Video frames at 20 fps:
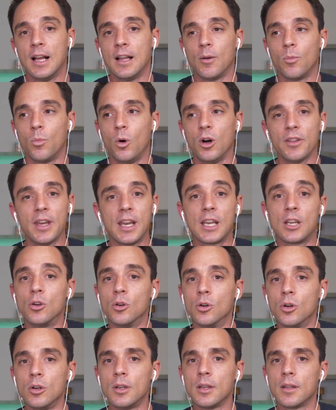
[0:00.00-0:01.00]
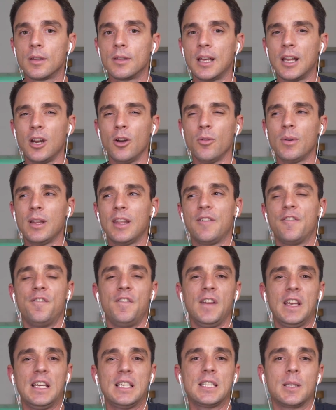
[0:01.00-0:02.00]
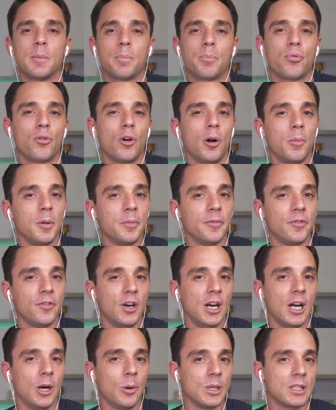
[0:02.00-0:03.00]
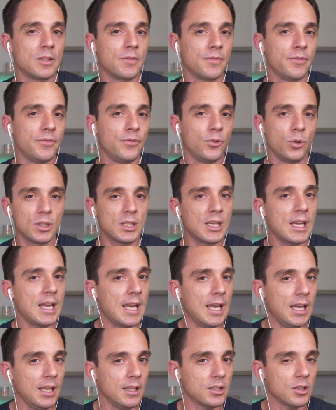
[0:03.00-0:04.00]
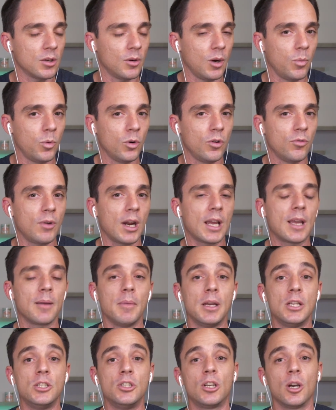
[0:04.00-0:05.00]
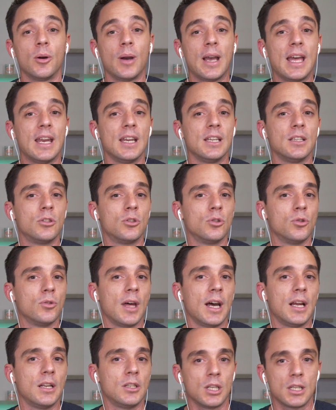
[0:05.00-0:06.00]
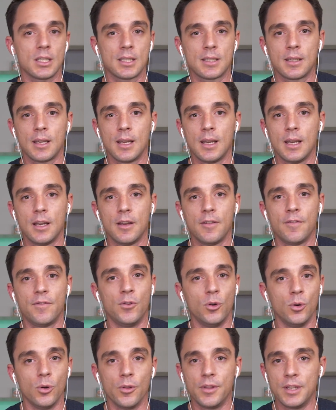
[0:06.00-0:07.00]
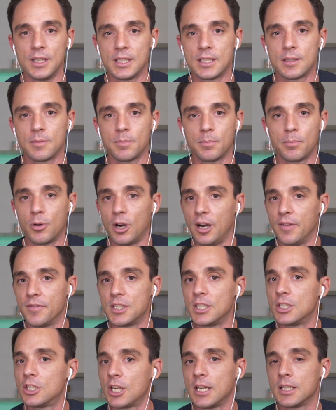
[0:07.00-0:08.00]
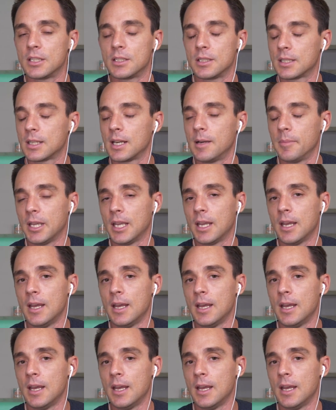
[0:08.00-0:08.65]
While they're good, they don't really fix the problem of iOS 14. So I wouldn't recommend you go ahead and do that just for this privacy change that's coming.